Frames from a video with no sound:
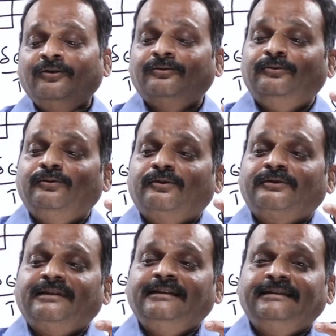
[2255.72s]

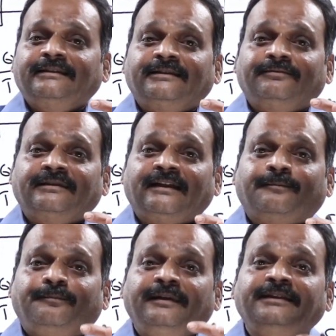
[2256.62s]
those religions which are
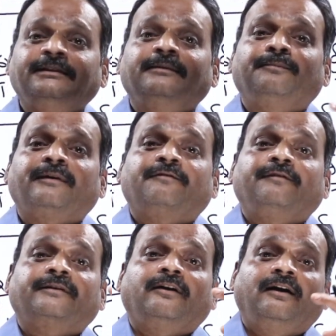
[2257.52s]
preaching
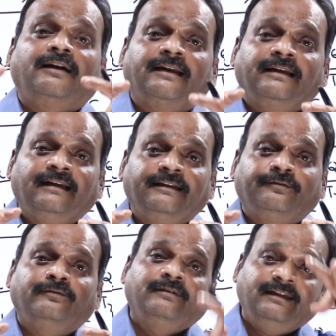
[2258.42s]
perfect order in
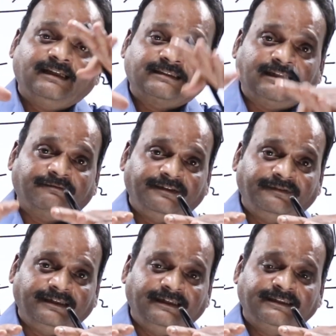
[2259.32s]
life only are
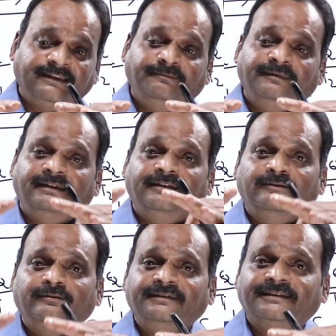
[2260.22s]
surviving. Let it be
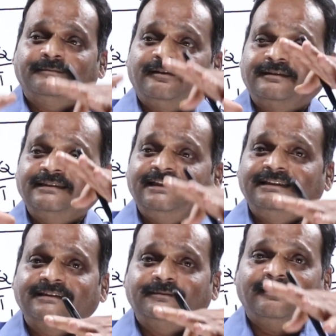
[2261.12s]
Hinduism or
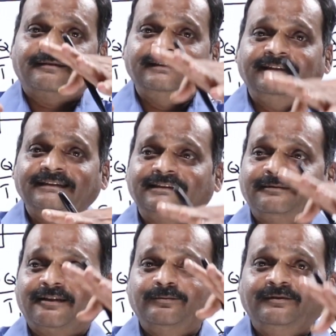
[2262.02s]
Jainism or Sikhism
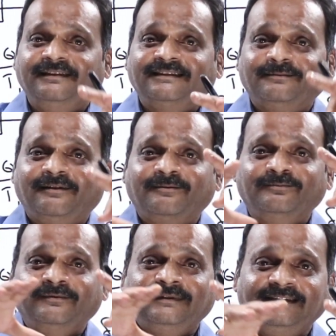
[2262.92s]
or Buddhism or
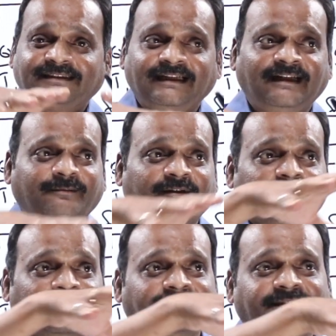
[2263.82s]
Islam
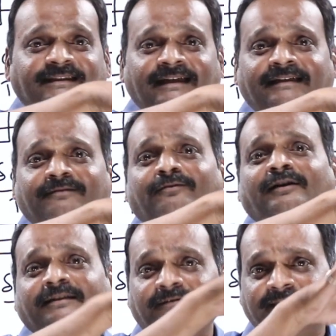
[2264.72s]
or Christianity,
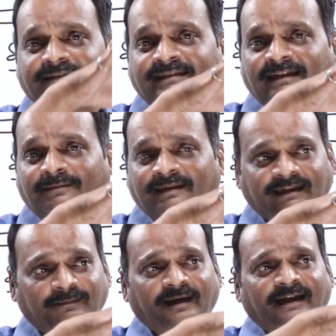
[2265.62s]
whatever it is,
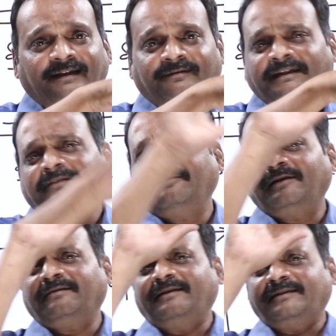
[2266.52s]
Kabbalah, and
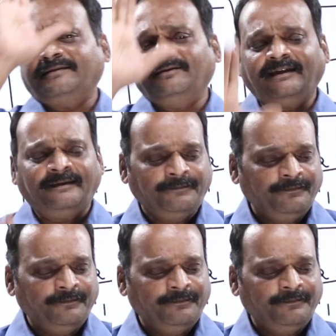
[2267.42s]
whatever it is. Okay,